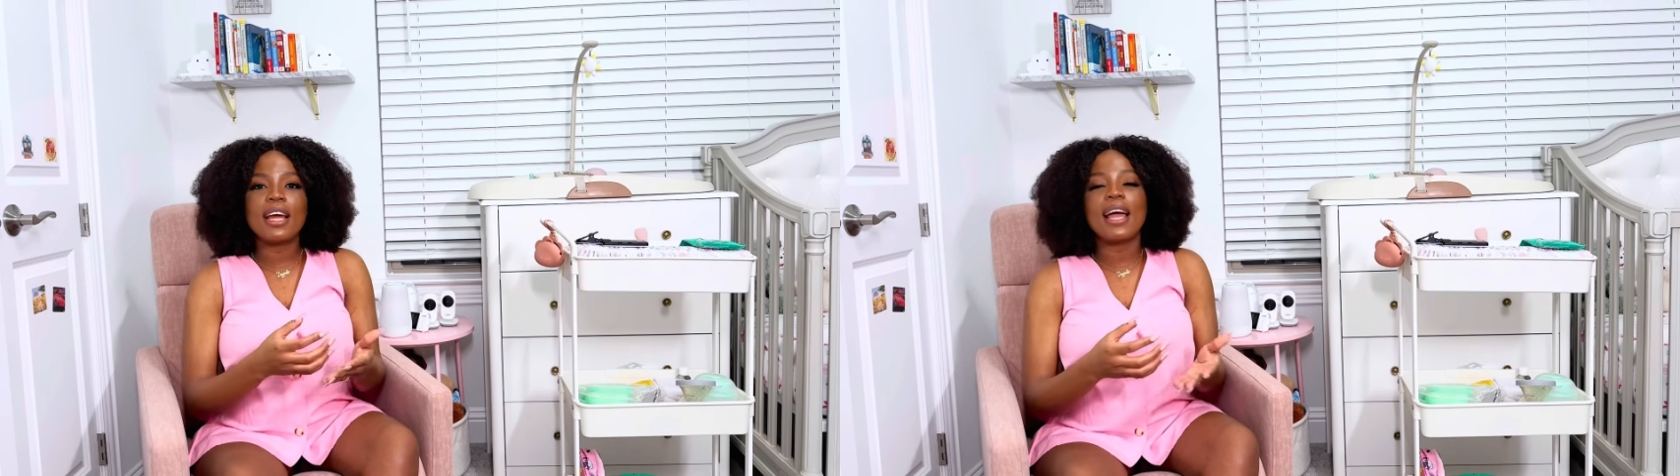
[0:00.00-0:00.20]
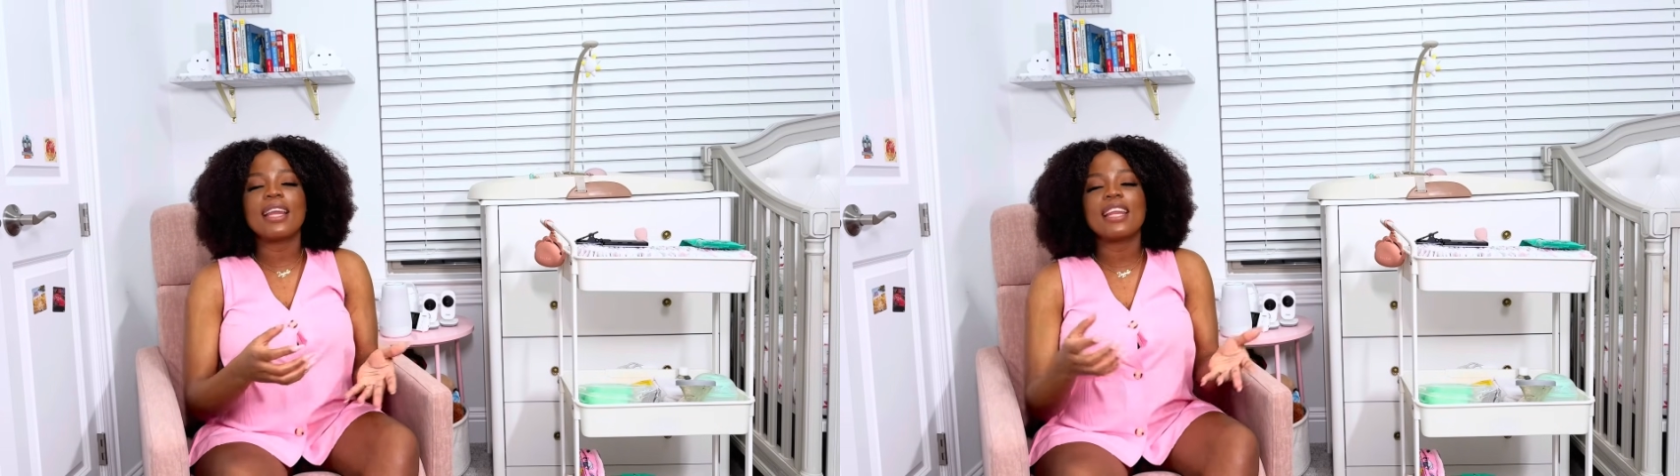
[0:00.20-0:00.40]

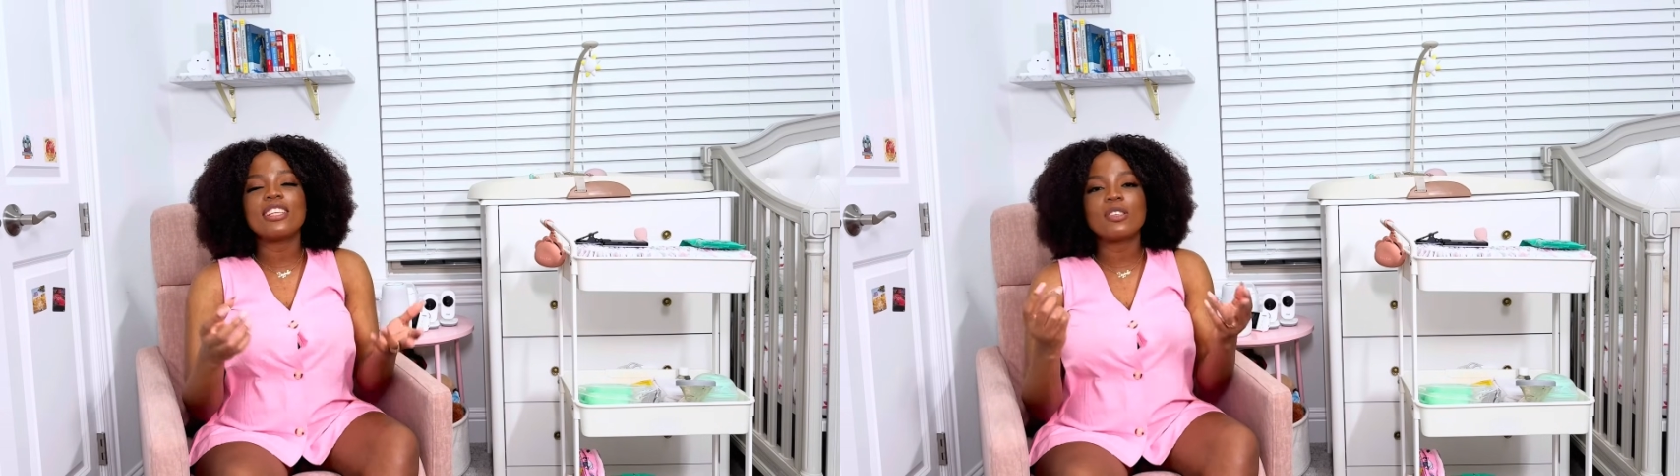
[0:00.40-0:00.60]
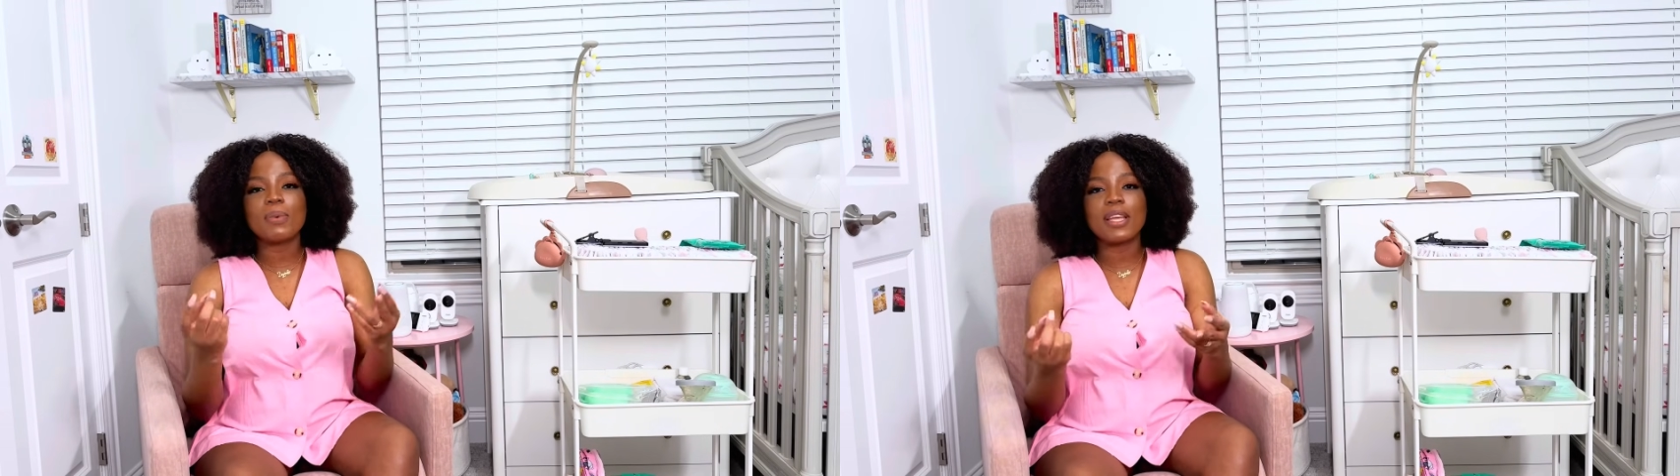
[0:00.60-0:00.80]
and then
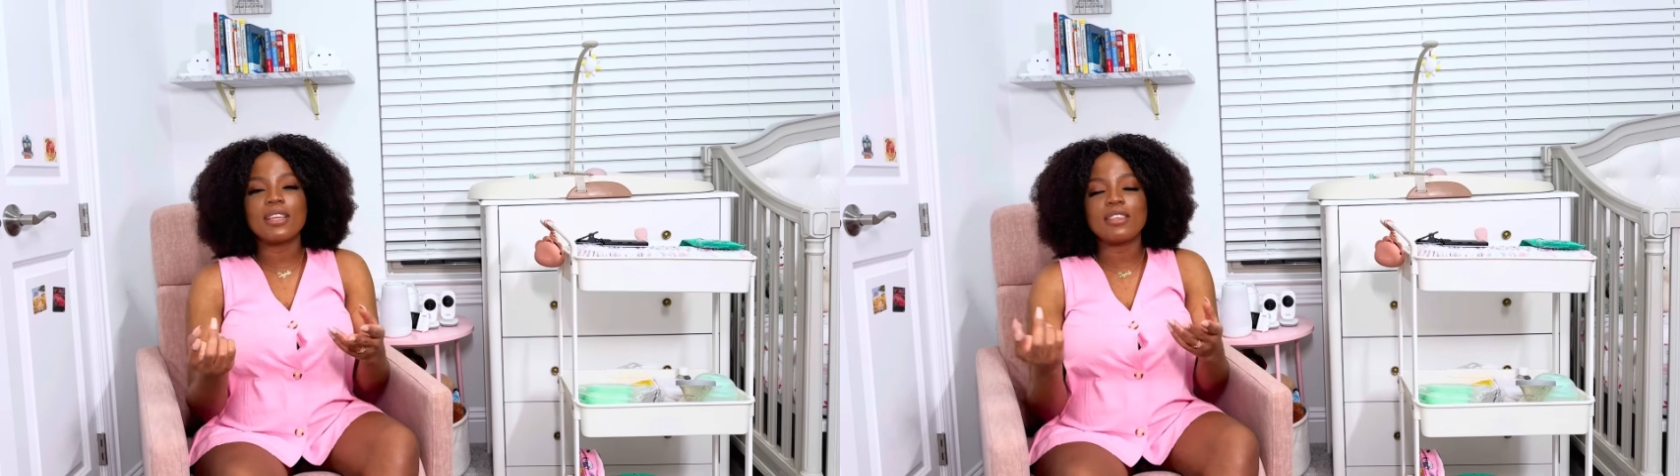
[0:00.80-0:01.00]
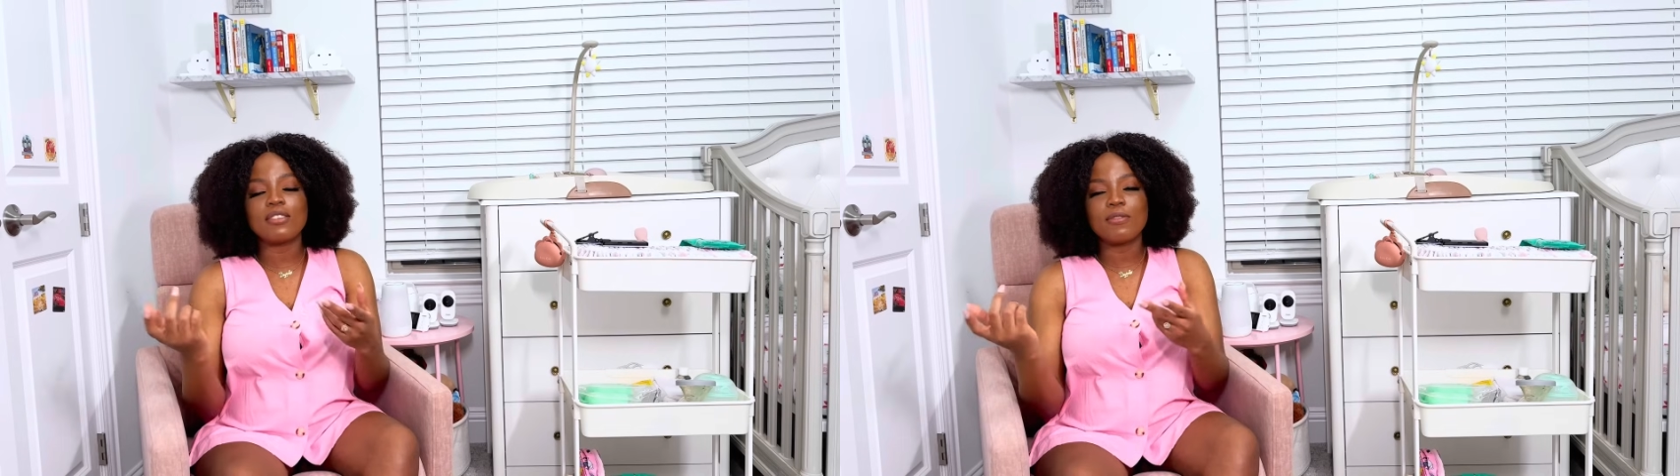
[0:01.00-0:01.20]
spend
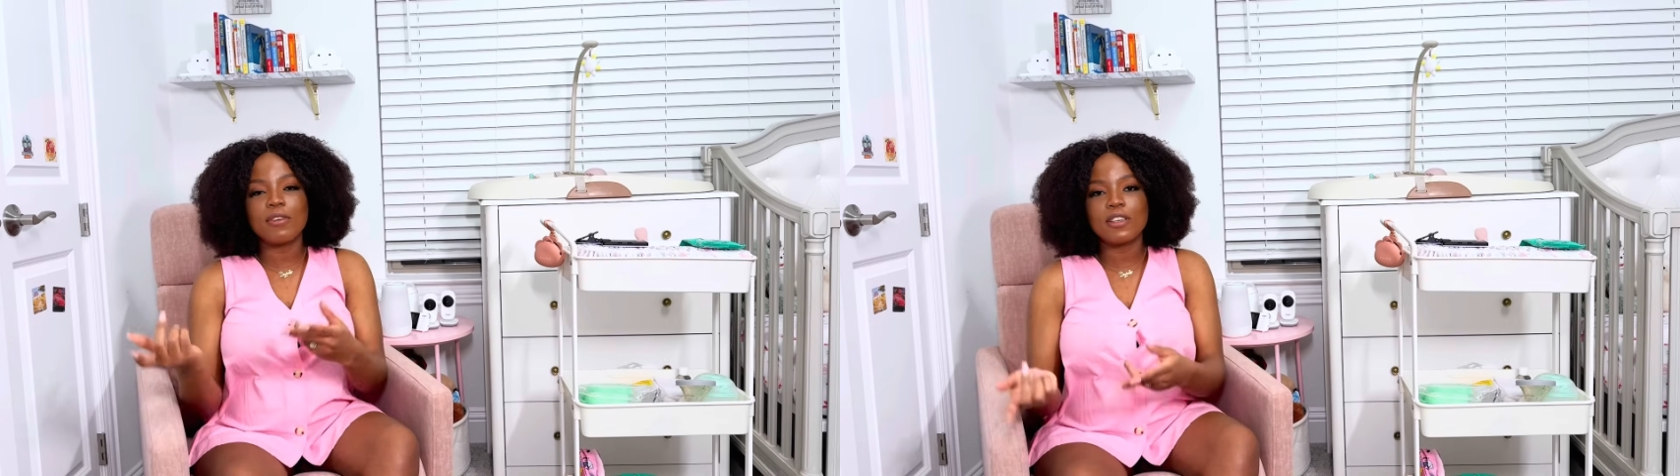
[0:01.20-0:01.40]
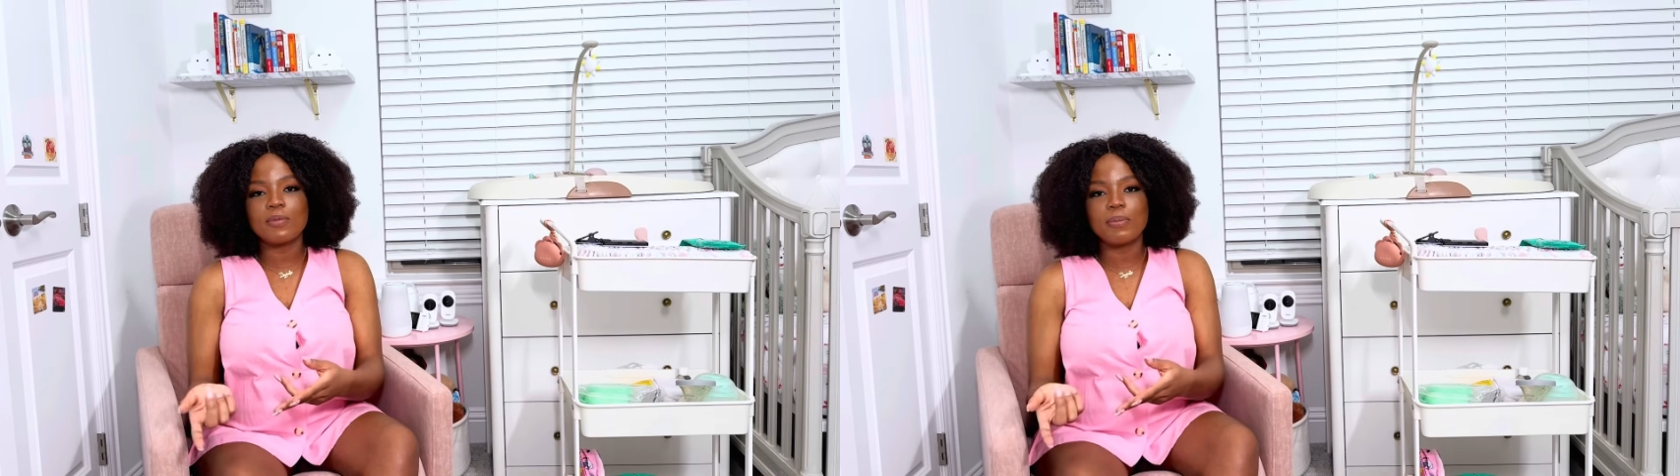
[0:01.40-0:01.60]
his
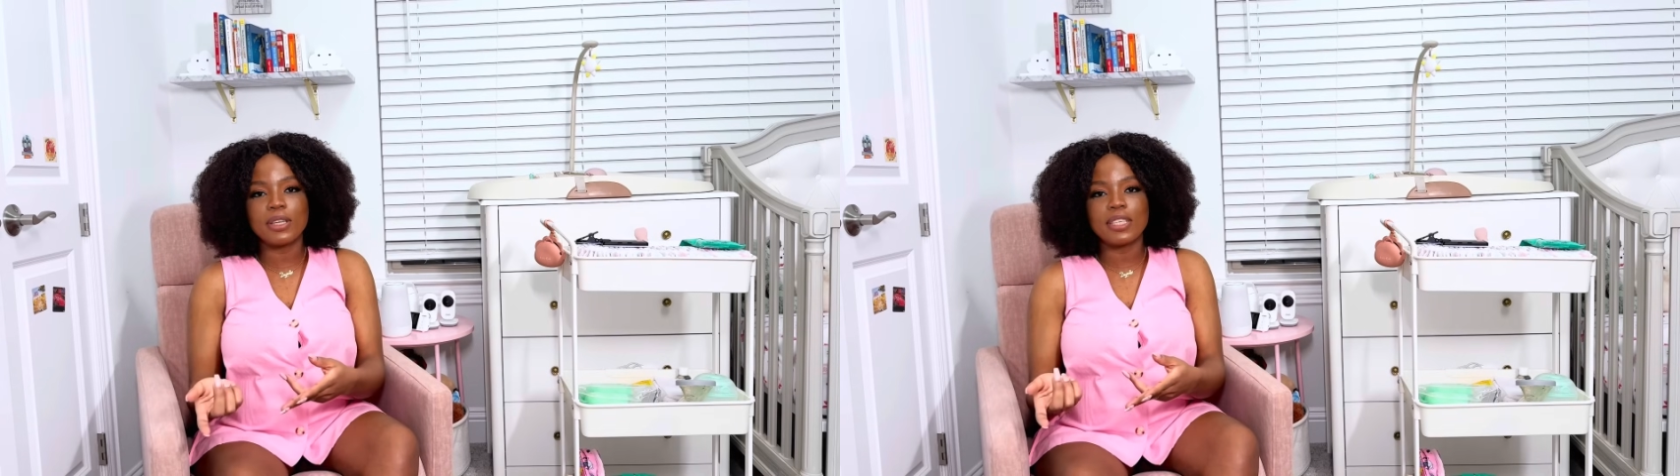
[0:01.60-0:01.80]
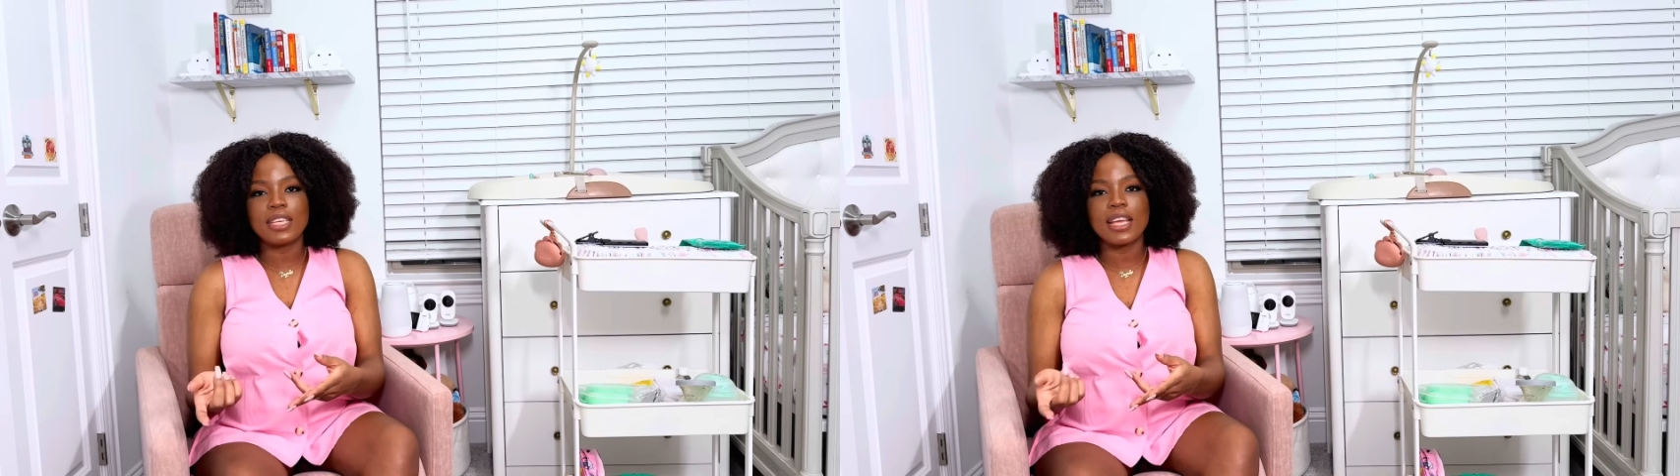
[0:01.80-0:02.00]
first
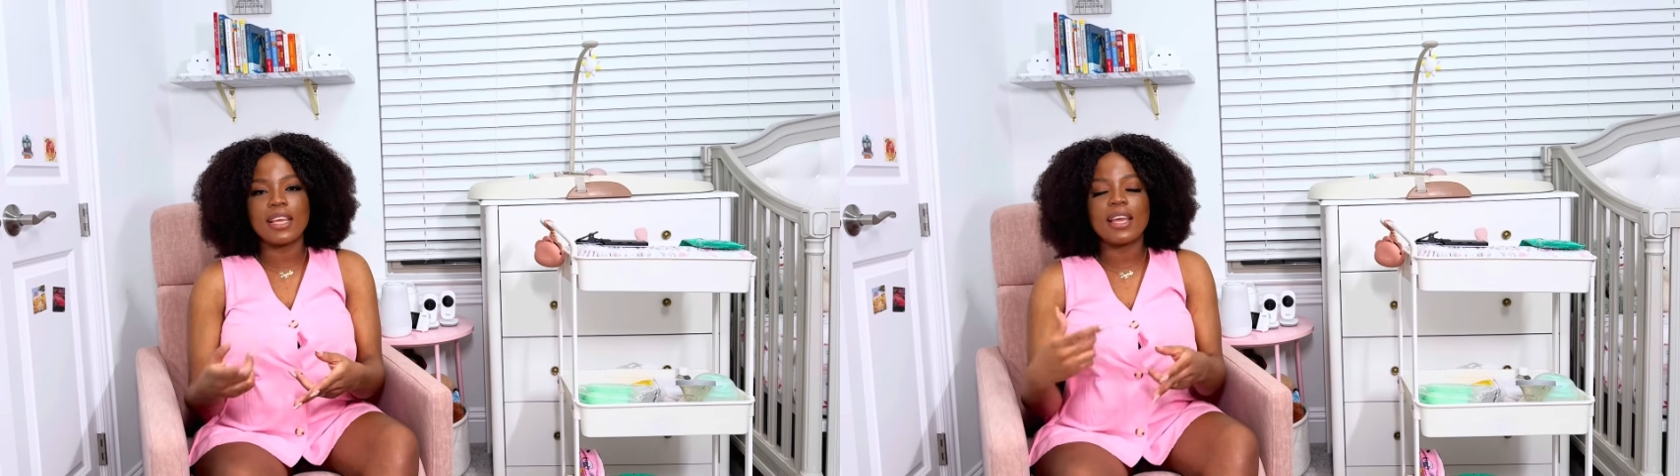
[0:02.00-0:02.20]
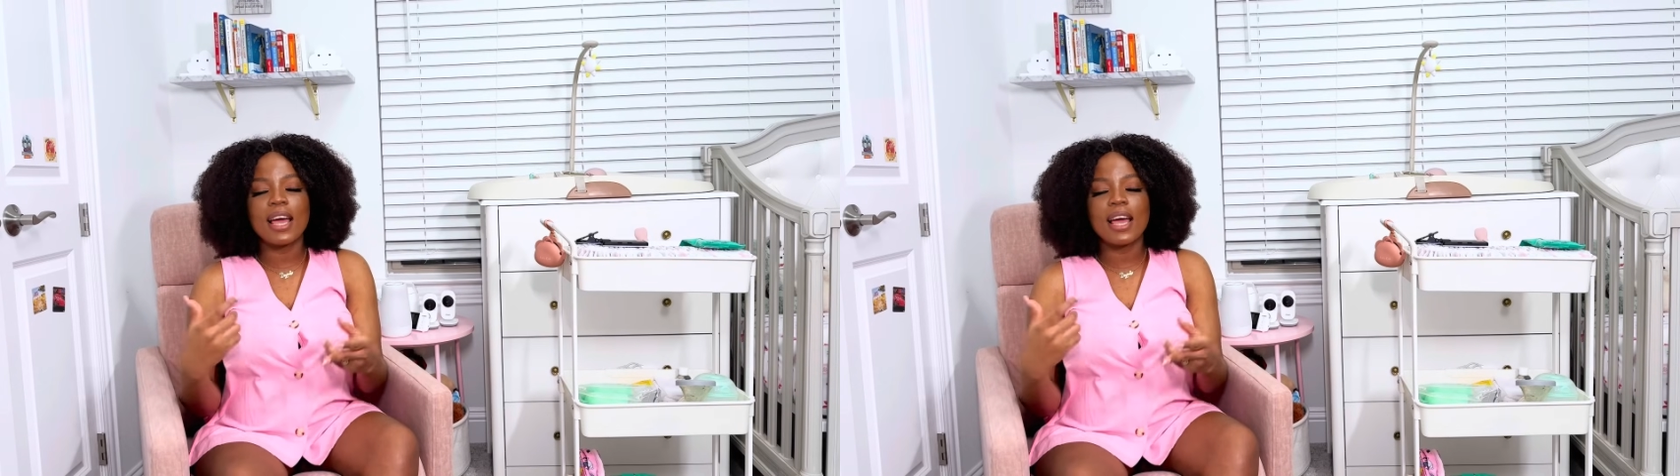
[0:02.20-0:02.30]
birthday